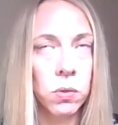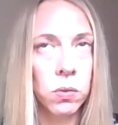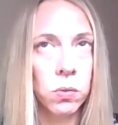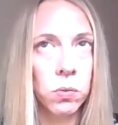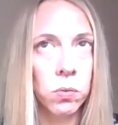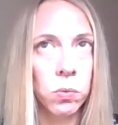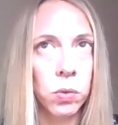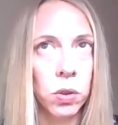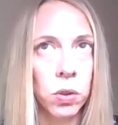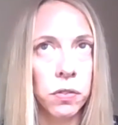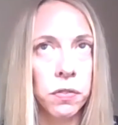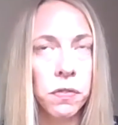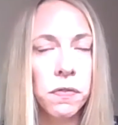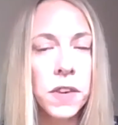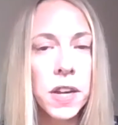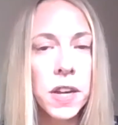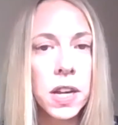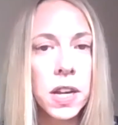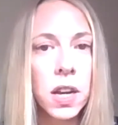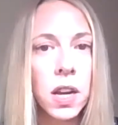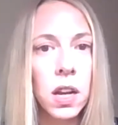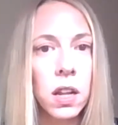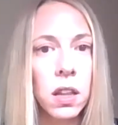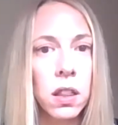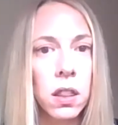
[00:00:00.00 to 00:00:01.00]
we're
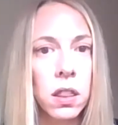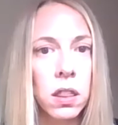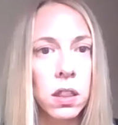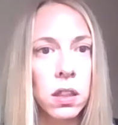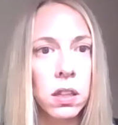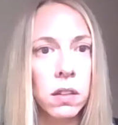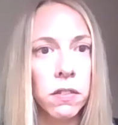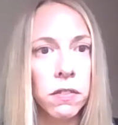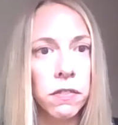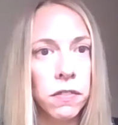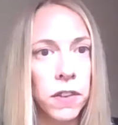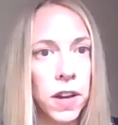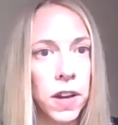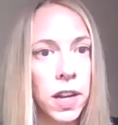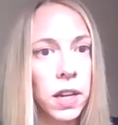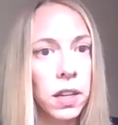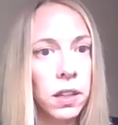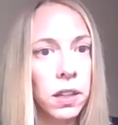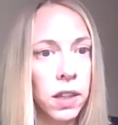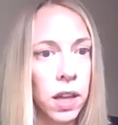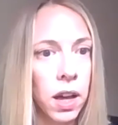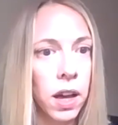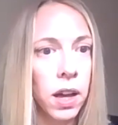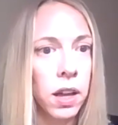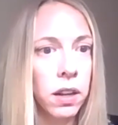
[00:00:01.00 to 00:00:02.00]
feeding the fight
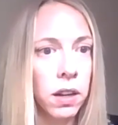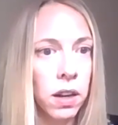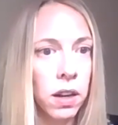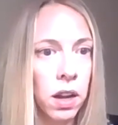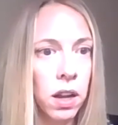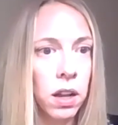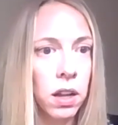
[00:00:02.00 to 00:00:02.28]
that